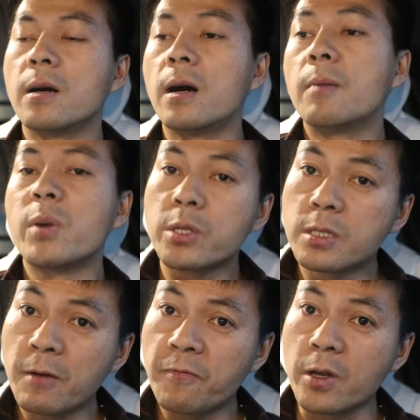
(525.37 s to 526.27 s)
But the
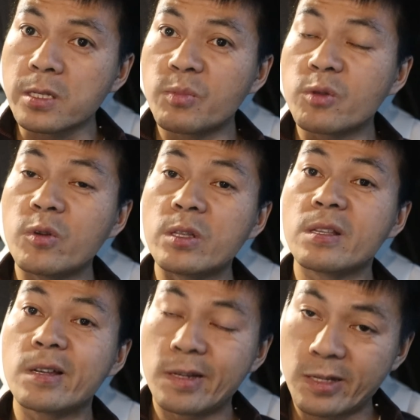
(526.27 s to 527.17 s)
difference
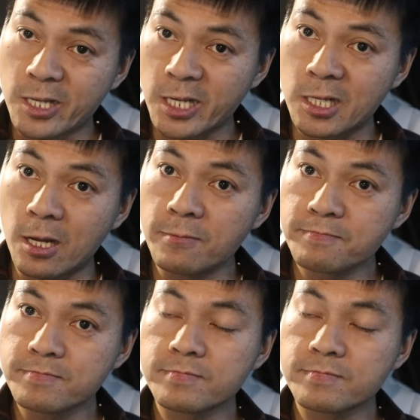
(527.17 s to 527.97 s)
between Tesla